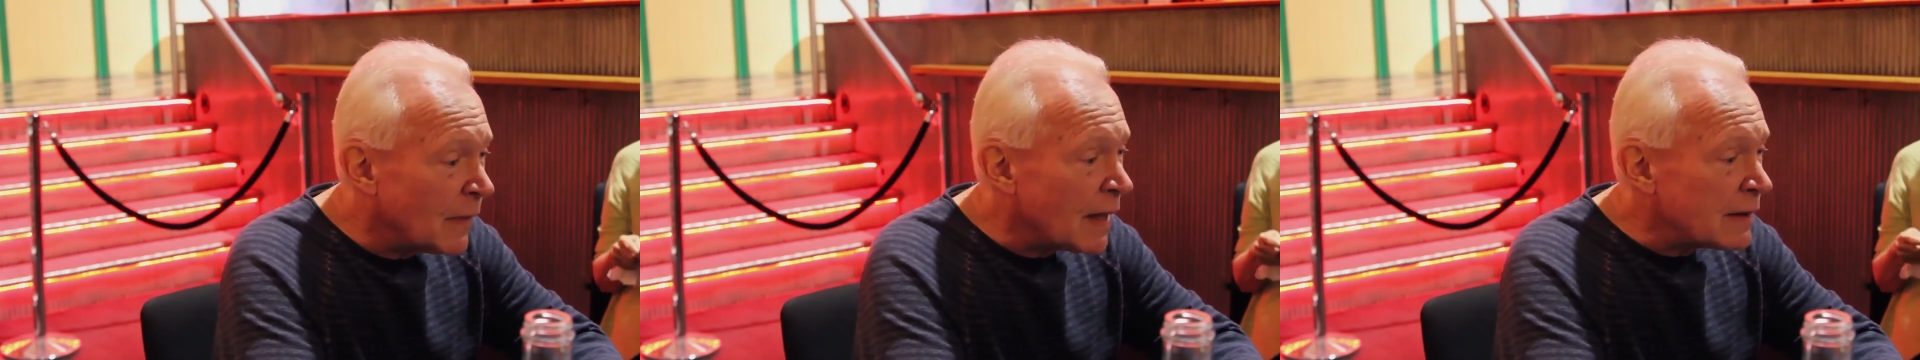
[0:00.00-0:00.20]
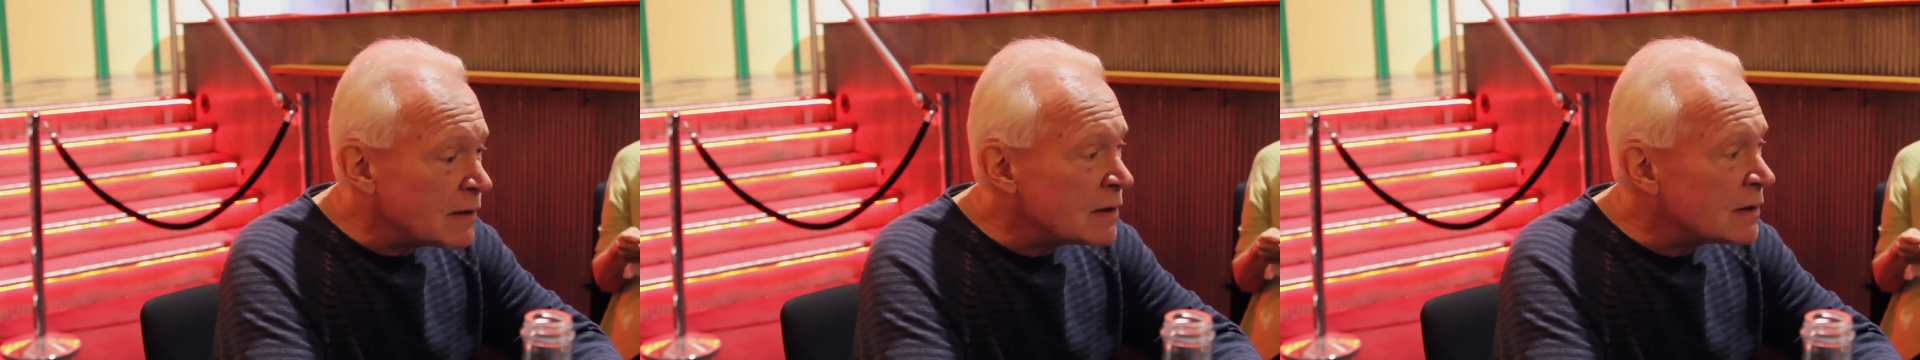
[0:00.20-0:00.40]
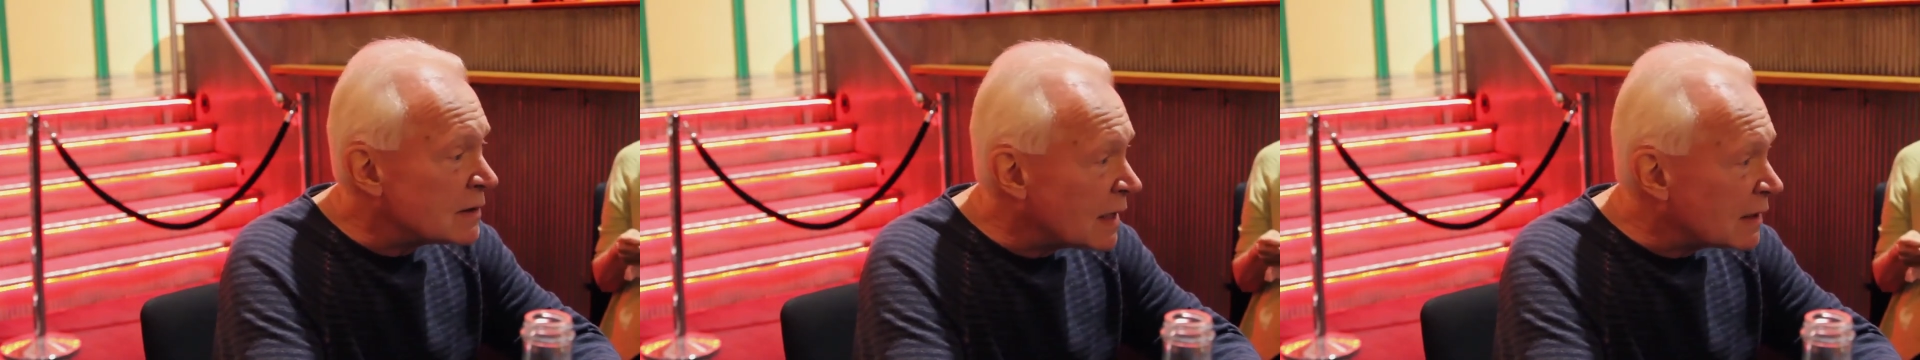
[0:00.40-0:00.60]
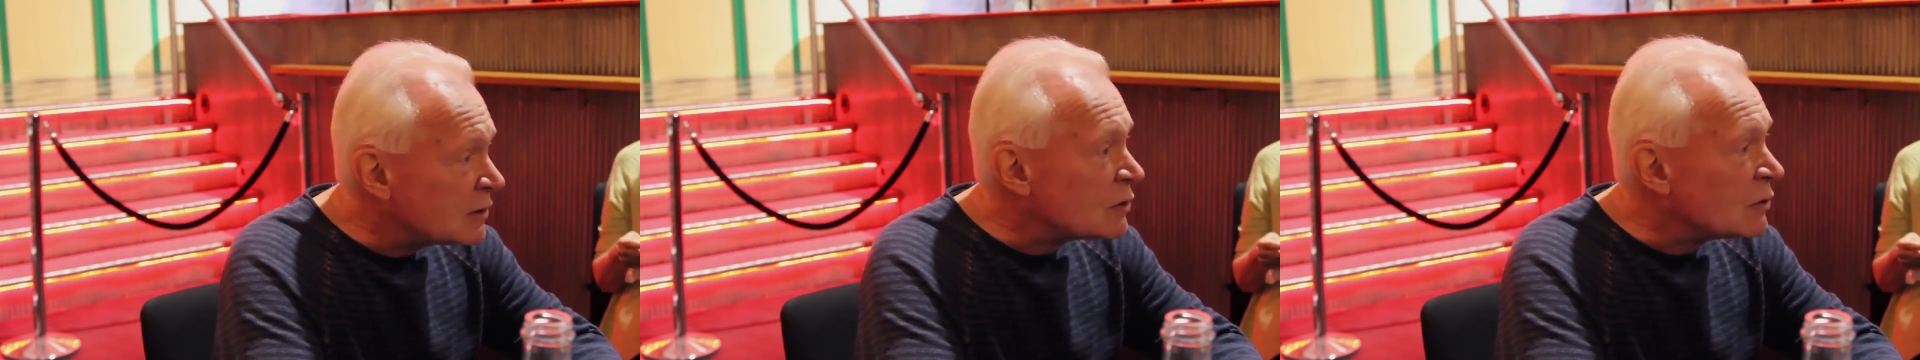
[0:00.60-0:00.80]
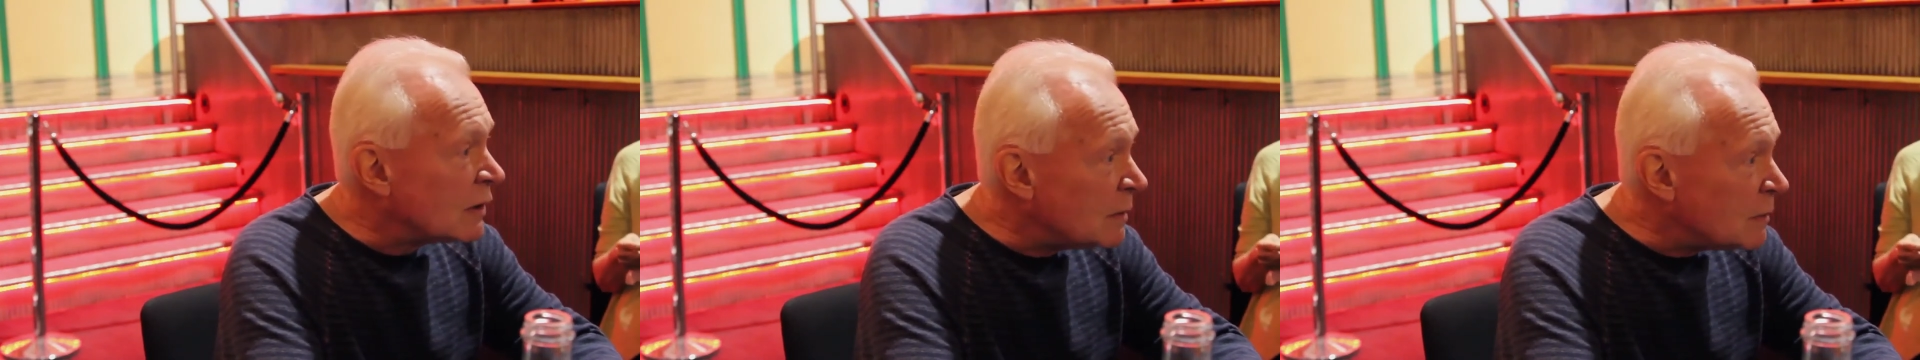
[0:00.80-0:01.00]
that's that's
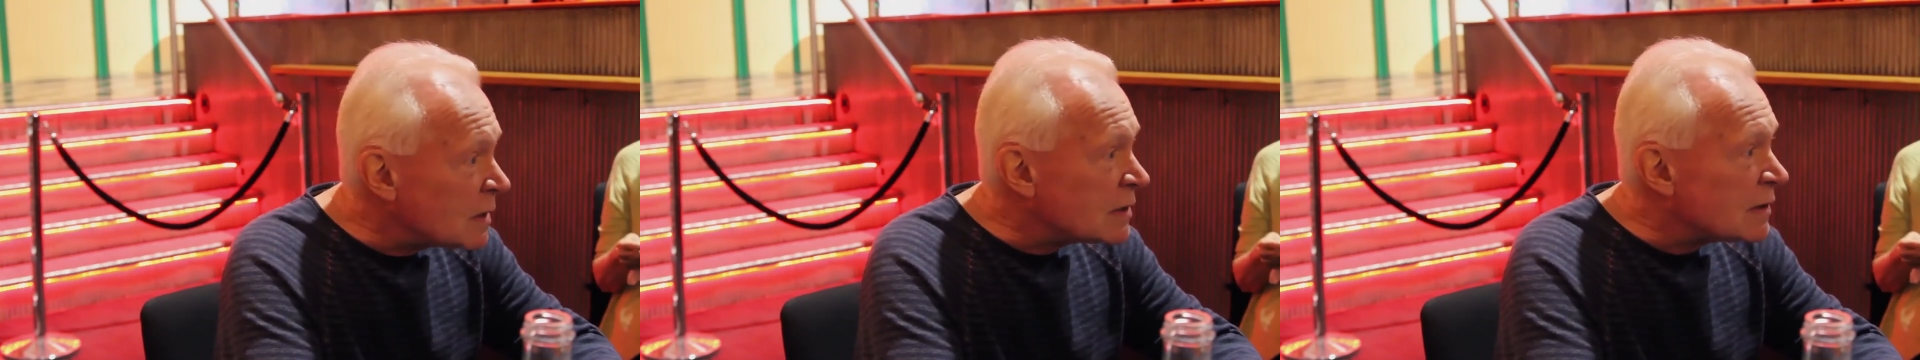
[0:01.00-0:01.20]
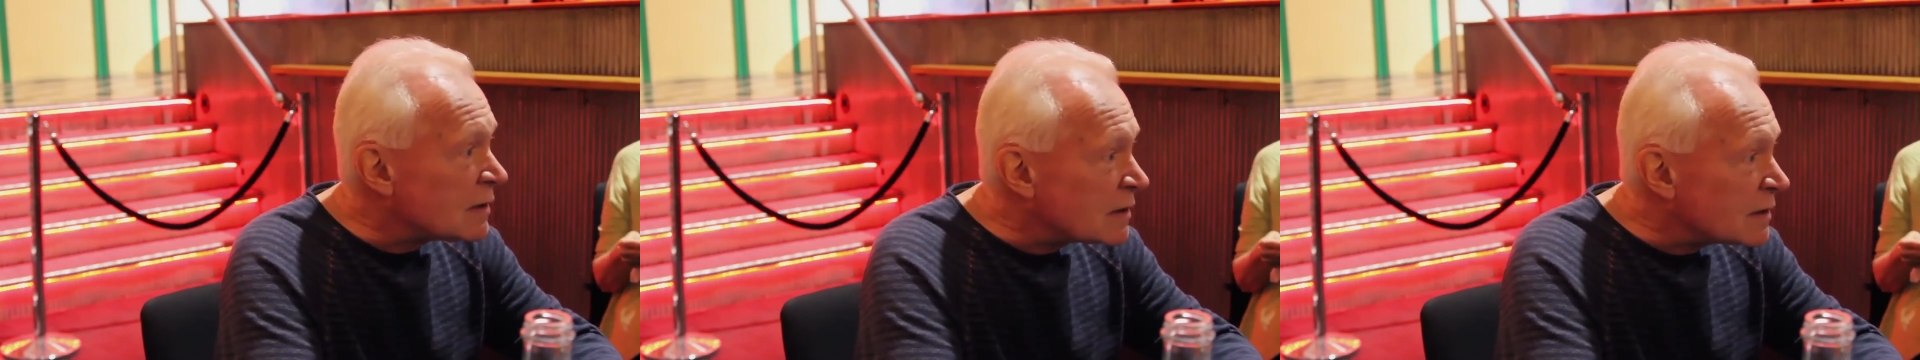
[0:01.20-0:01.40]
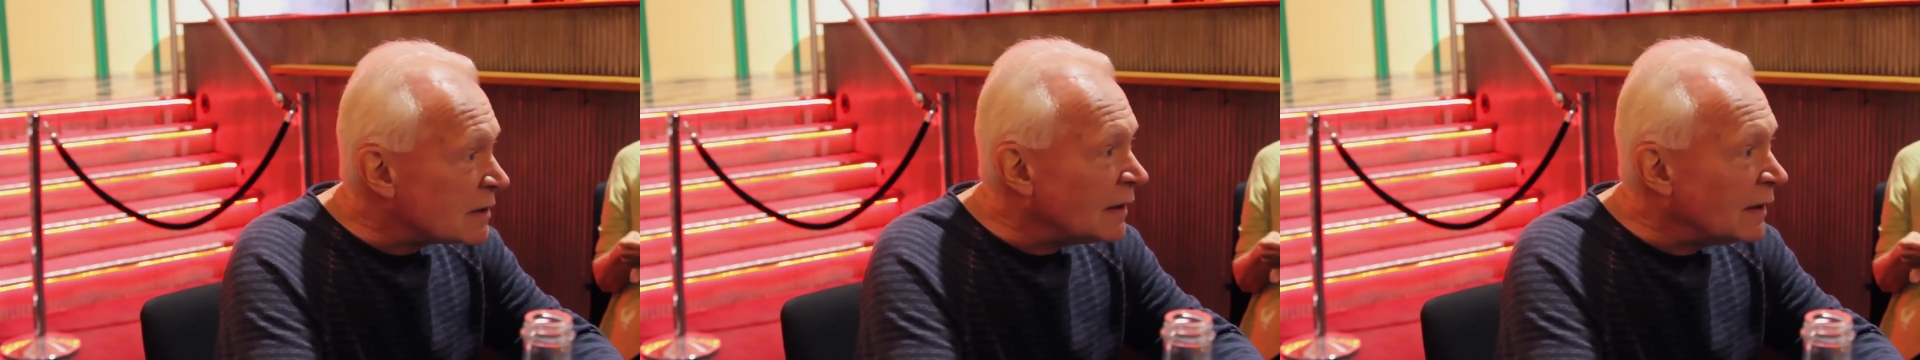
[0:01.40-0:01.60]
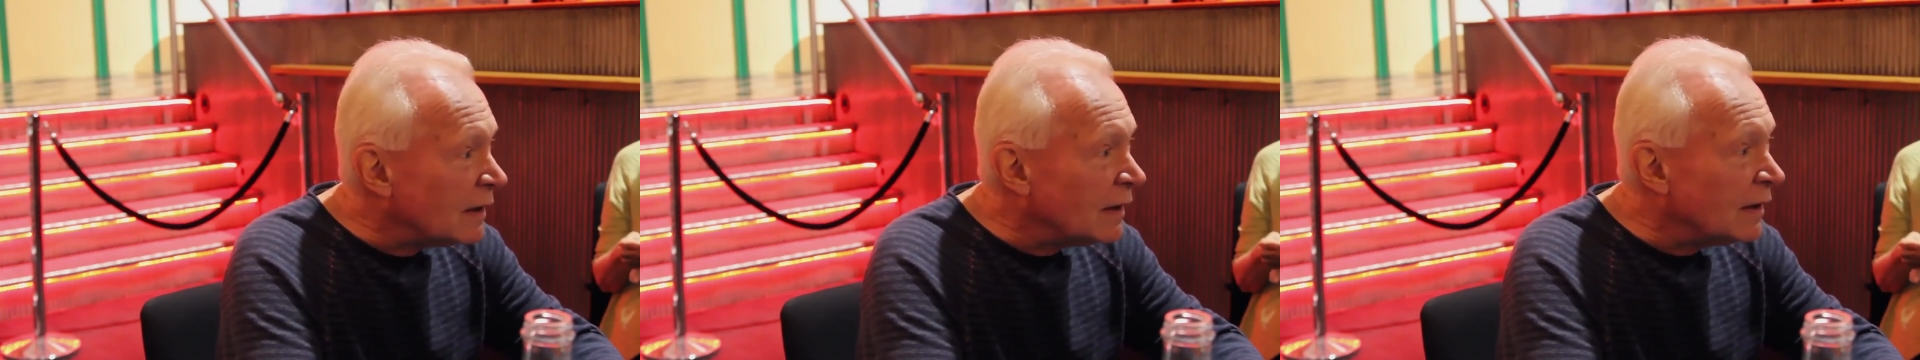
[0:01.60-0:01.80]
tricky business. Mm.